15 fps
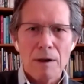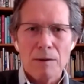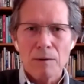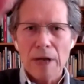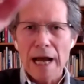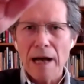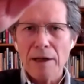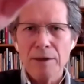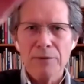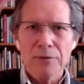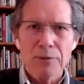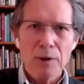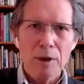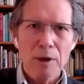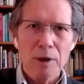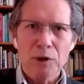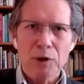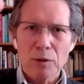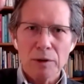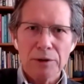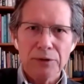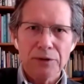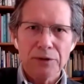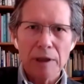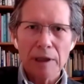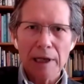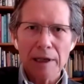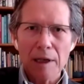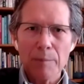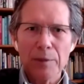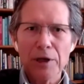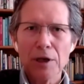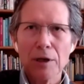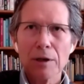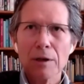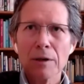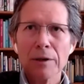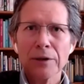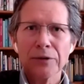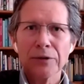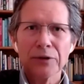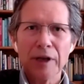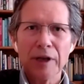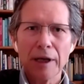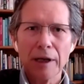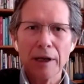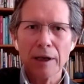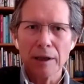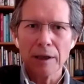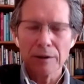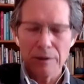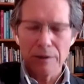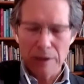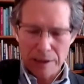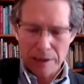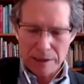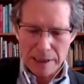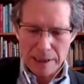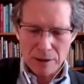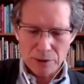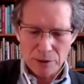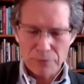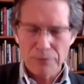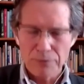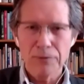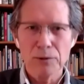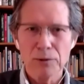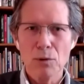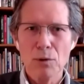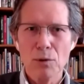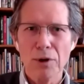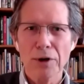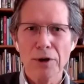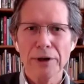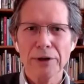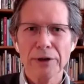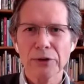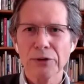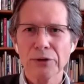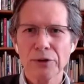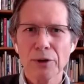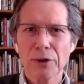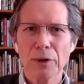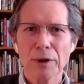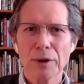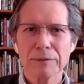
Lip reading: out in front of you, let's say like up here is 10 and down on the floor is a 0.